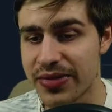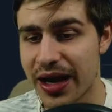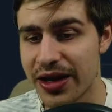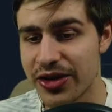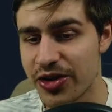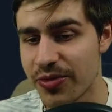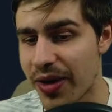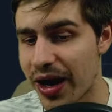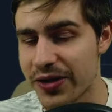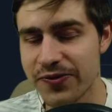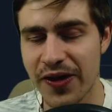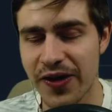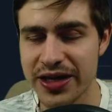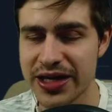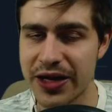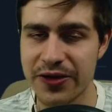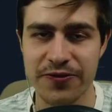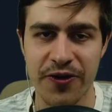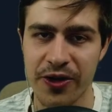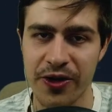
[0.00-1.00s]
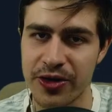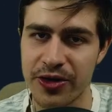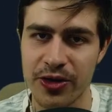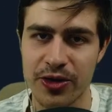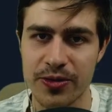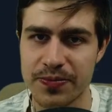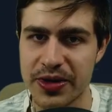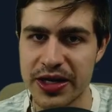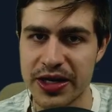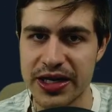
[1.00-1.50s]
and you might find that Foden
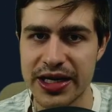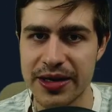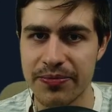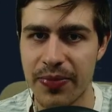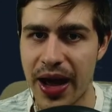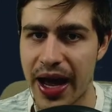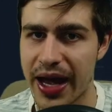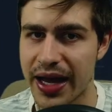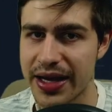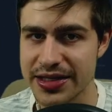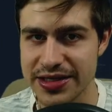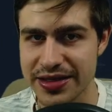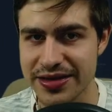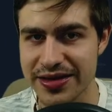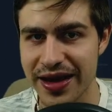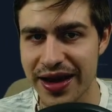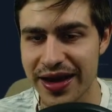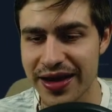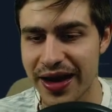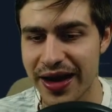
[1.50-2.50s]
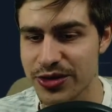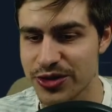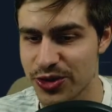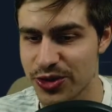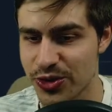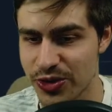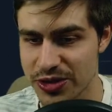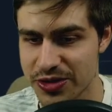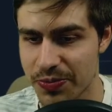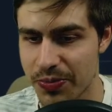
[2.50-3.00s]
completely bangs and
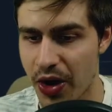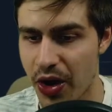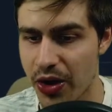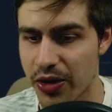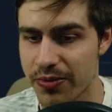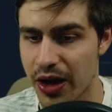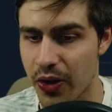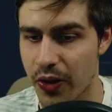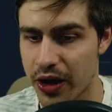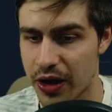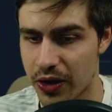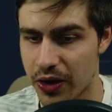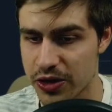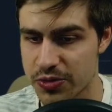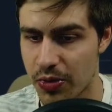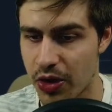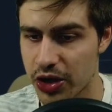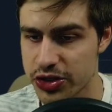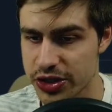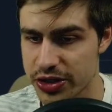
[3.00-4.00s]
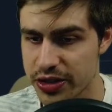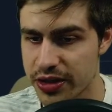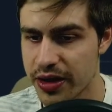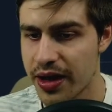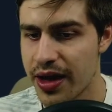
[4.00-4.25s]
outscores Bowen by quite a large margin.